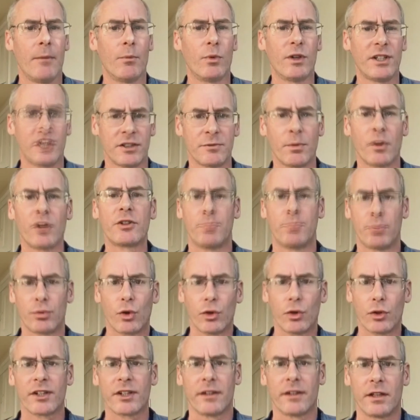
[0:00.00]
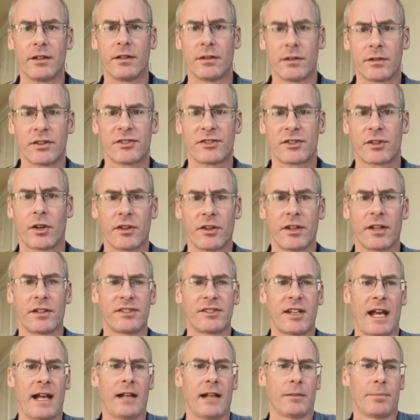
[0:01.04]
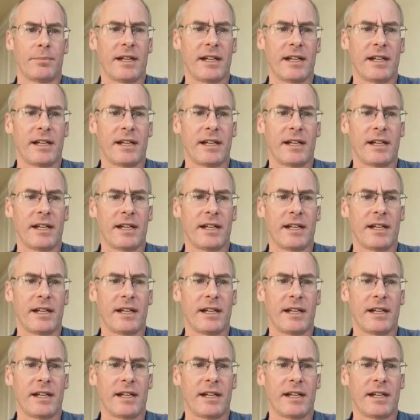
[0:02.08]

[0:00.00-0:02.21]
which is much broader than just on the Sahel,